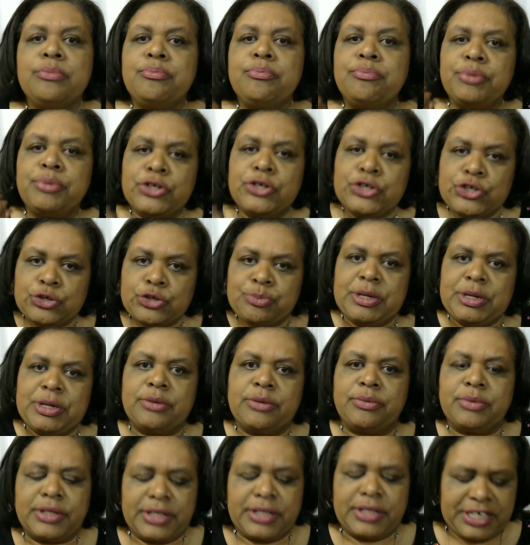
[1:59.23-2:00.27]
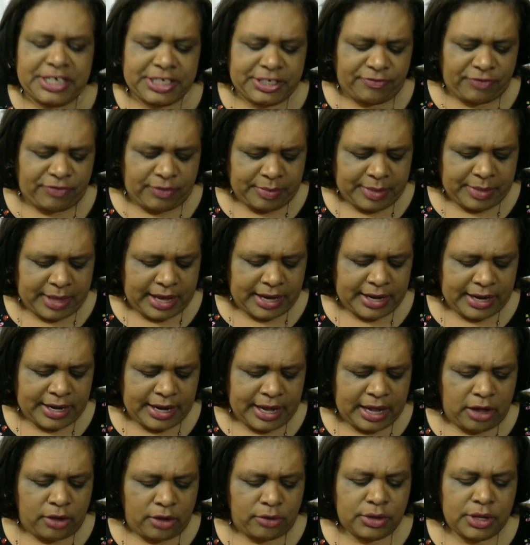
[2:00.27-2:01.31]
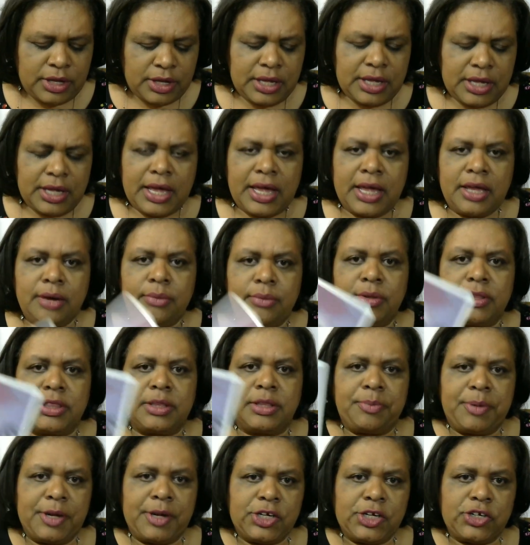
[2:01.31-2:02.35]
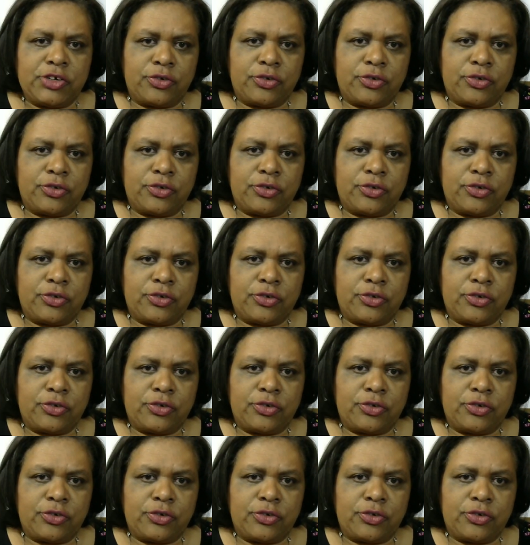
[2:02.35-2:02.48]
but you're being released from that now. And with the Page of